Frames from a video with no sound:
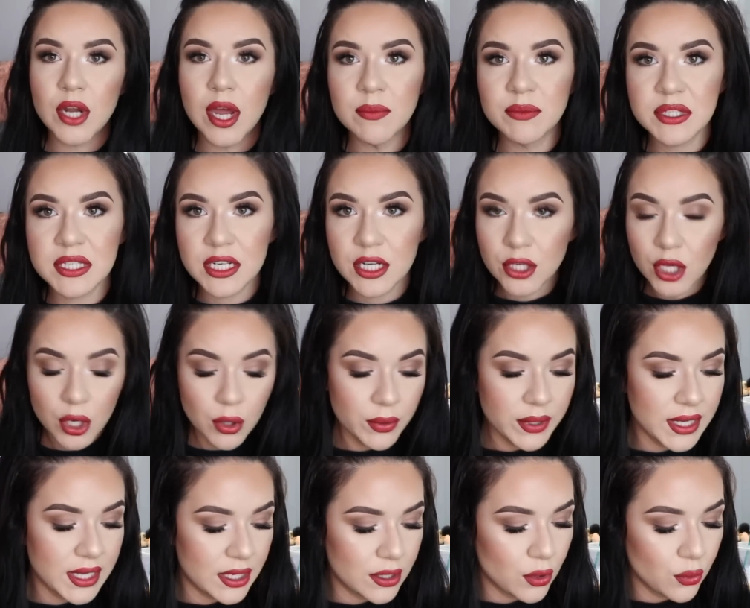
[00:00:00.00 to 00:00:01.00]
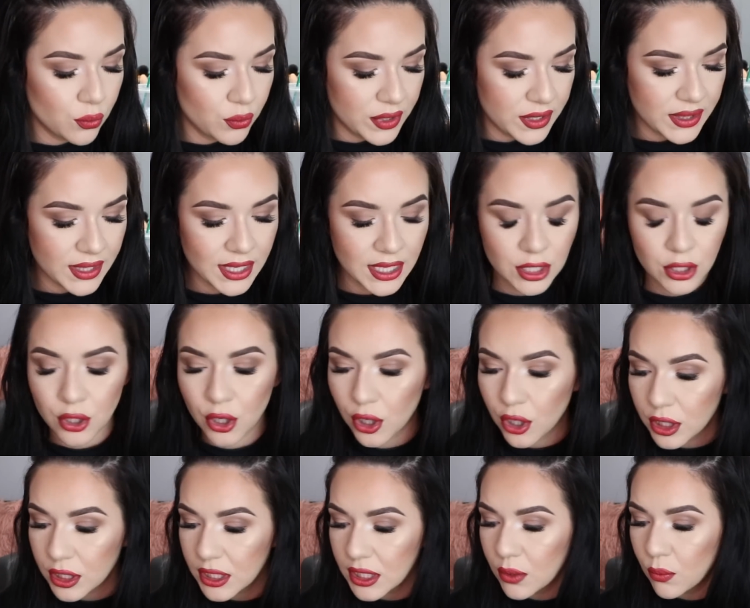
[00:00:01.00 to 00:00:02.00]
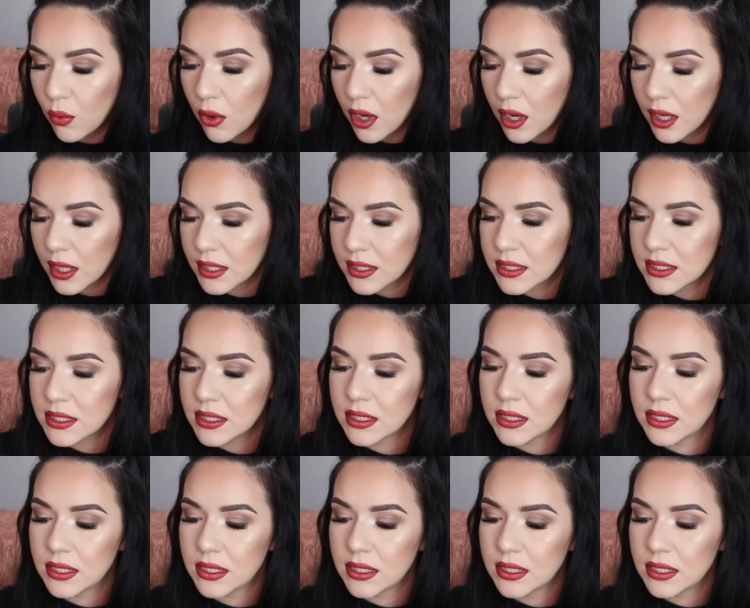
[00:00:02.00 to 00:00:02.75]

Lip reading: now I'm just gonna go in with a curling wand